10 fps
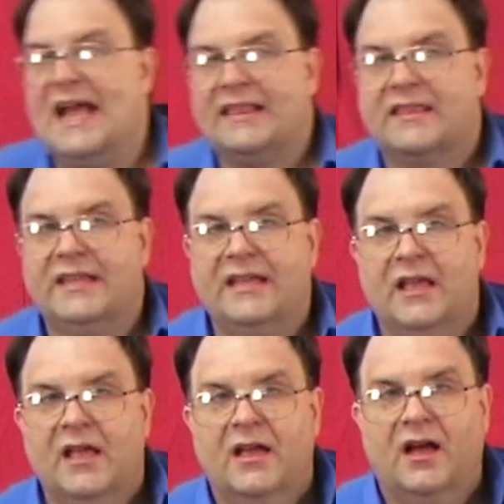that the
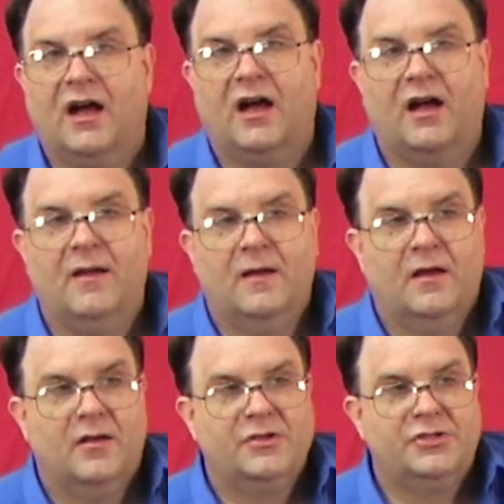
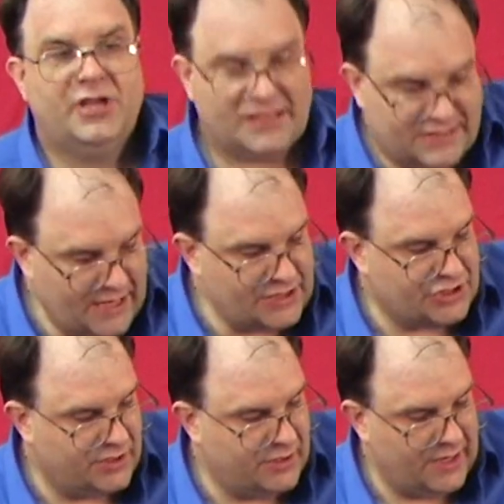
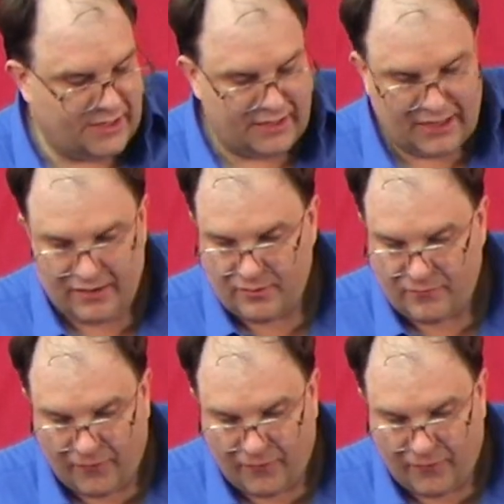gestation and